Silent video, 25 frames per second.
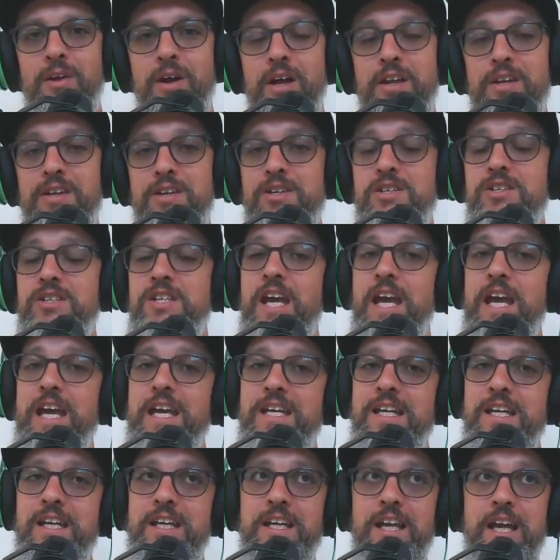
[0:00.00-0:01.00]

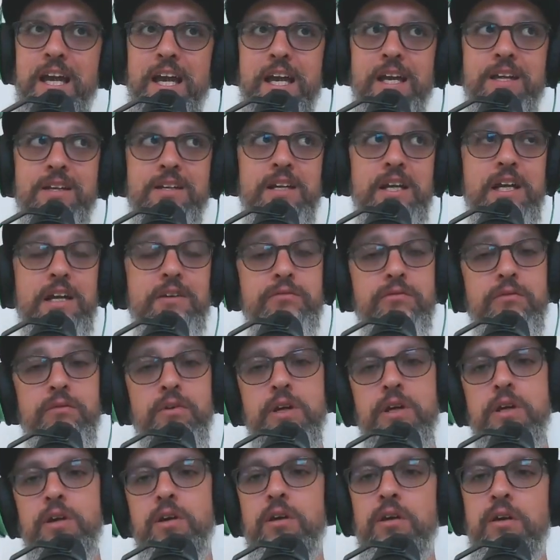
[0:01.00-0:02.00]
understanding and
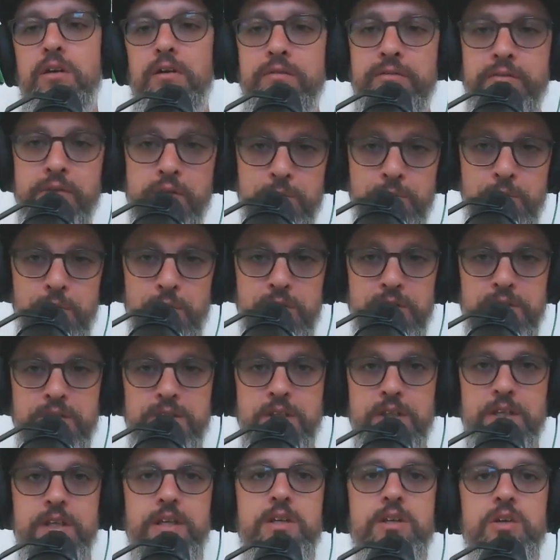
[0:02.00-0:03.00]
delivery of
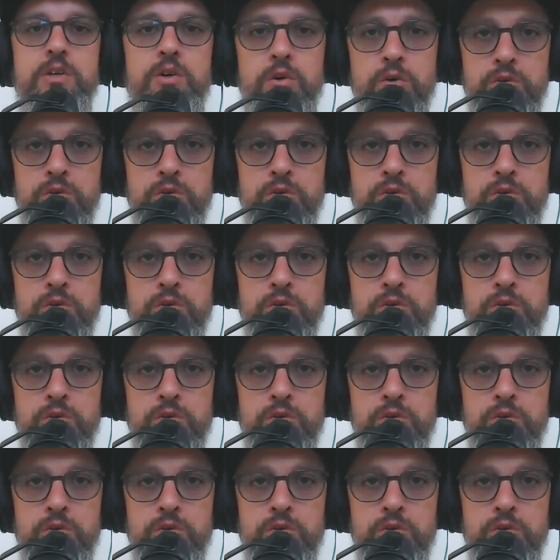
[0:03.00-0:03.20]
community